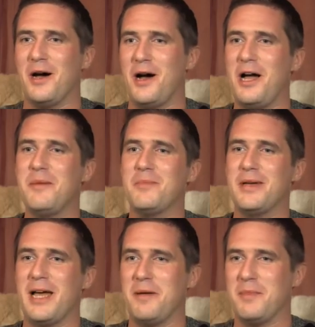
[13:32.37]
I
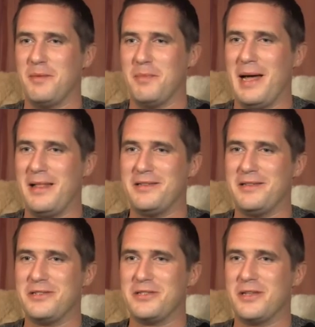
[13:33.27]
became
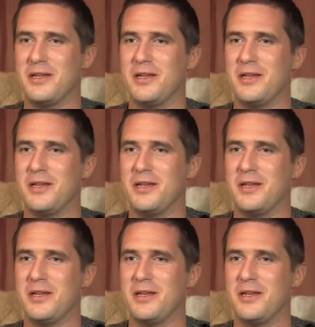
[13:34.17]
imbalanced.